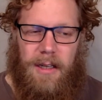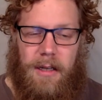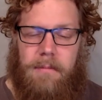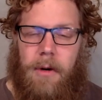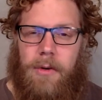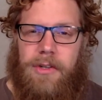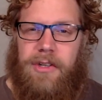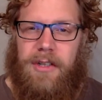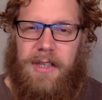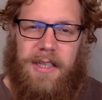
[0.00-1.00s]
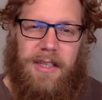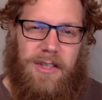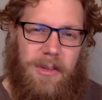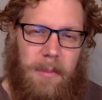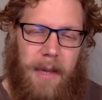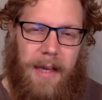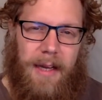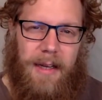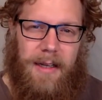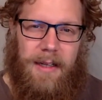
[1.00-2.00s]
emotionally in
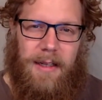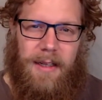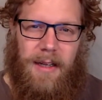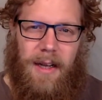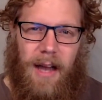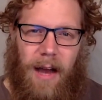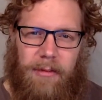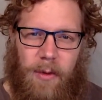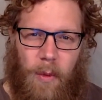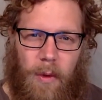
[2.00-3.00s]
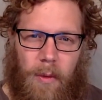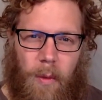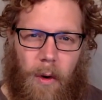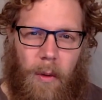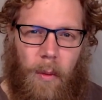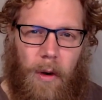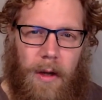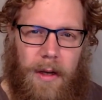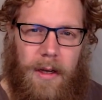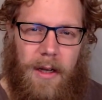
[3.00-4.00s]
Japan after World War I.